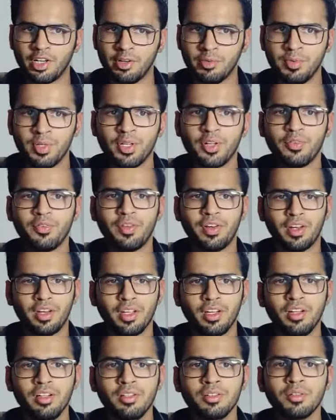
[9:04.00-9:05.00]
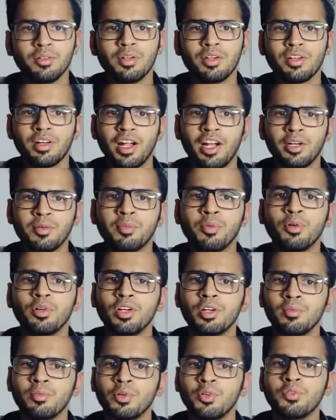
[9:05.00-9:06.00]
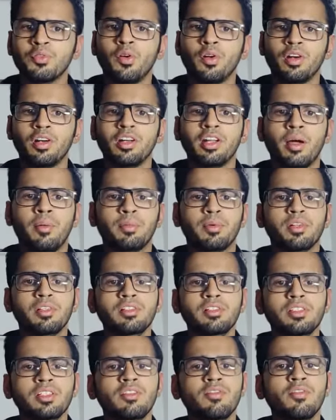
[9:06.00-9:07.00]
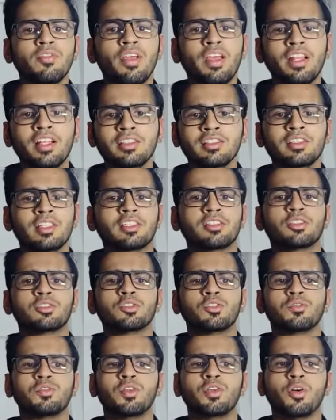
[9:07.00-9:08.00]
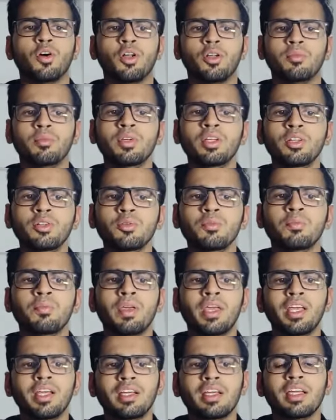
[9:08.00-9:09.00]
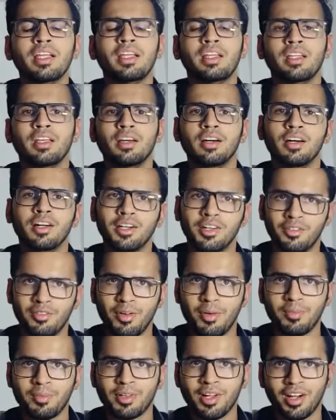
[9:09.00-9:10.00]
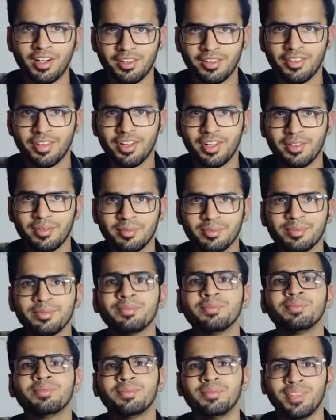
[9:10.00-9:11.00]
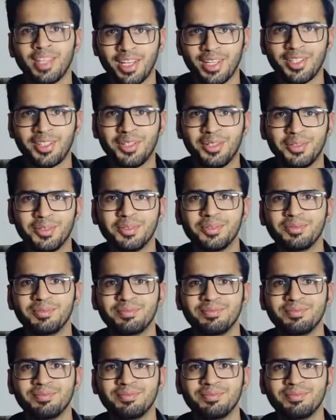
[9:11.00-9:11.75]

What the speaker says: government of India to attract more and more foreign capitals in various sectors of the economy to make India a developed country. Thank you.